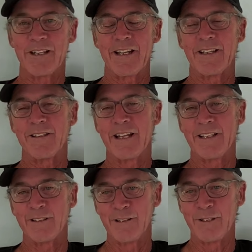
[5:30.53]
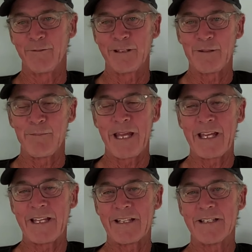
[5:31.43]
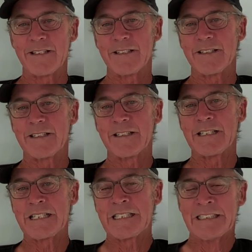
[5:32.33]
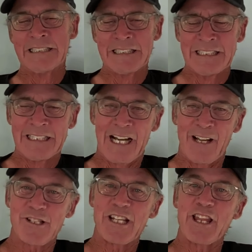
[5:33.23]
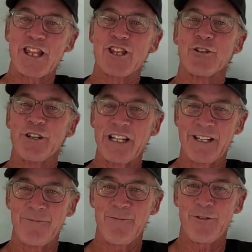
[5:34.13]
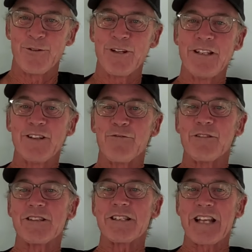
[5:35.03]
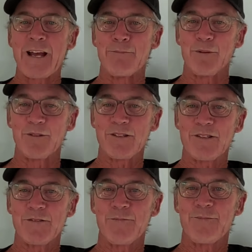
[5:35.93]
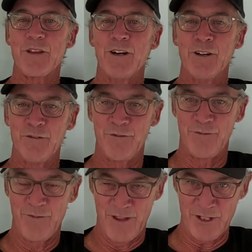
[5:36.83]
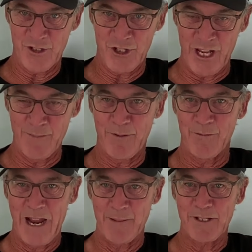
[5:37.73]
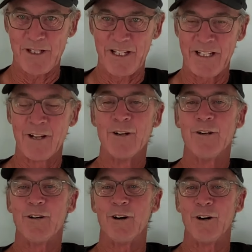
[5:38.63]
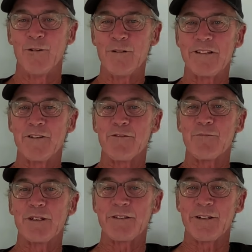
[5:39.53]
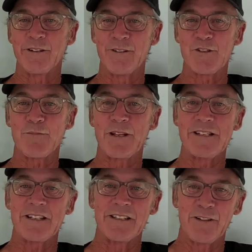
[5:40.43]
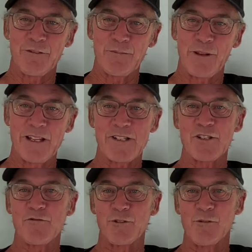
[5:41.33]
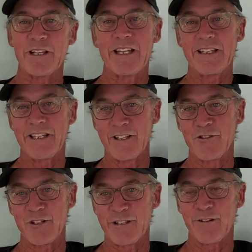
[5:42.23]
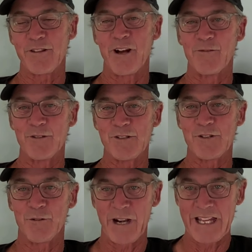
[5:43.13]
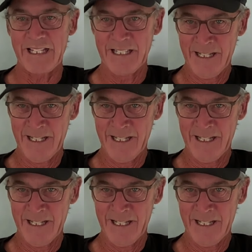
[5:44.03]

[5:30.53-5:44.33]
and literally made, I'll say 30 different samples of this shape, the Rhapsody, all with different materials placed in different places for what the engineer thought was great.